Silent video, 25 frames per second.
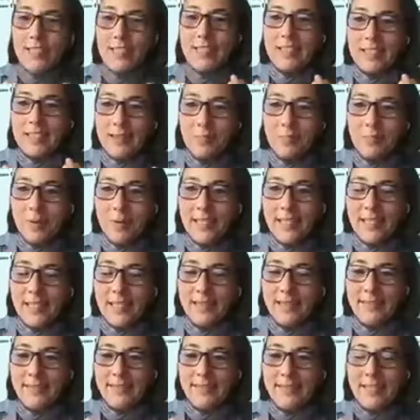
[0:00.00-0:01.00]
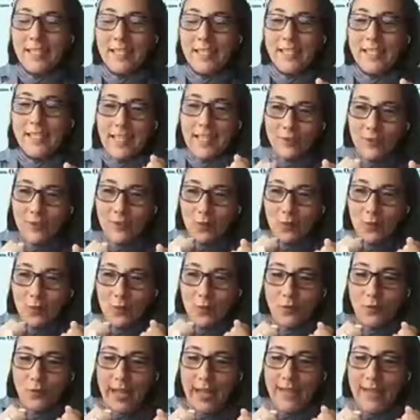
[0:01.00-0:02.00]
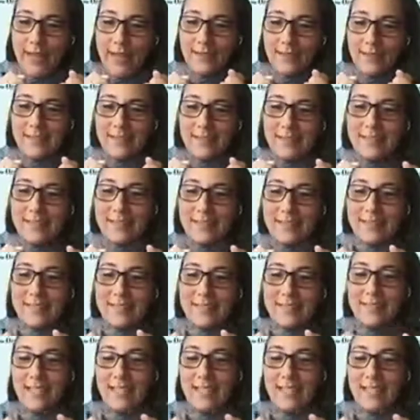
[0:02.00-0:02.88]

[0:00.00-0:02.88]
in a place that you find this